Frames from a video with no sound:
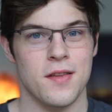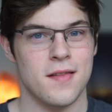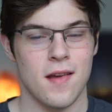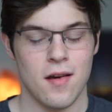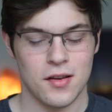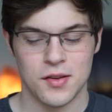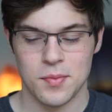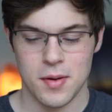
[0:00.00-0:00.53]
the
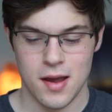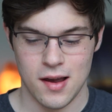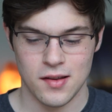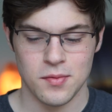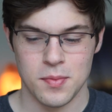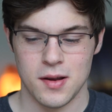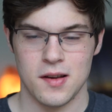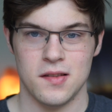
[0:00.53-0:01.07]
Dell
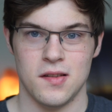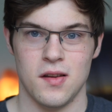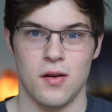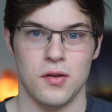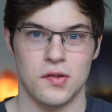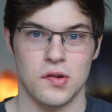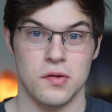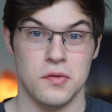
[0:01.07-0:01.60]
XPS, because it
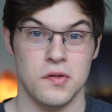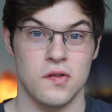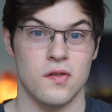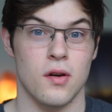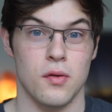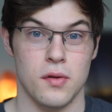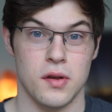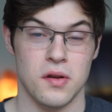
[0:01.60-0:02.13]
also uses
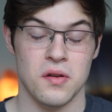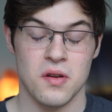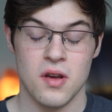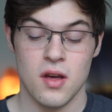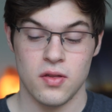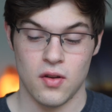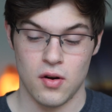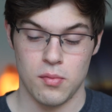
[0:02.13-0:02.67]
only
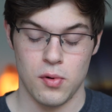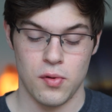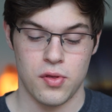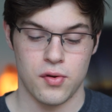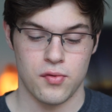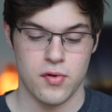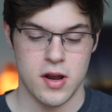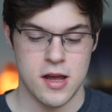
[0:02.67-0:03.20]
Thunderbolt
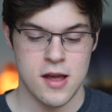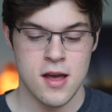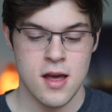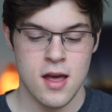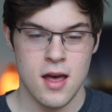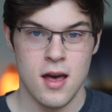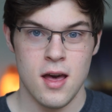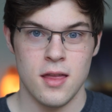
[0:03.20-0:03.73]
3,
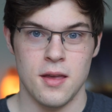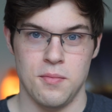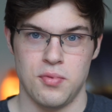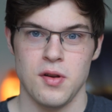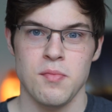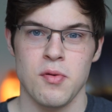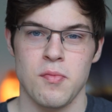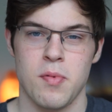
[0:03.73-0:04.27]
then
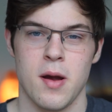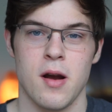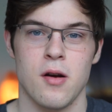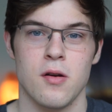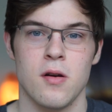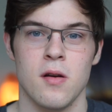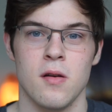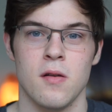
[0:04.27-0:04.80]
be
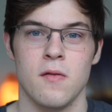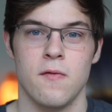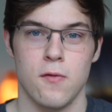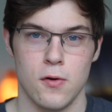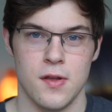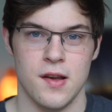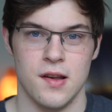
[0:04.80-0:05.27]
prepared for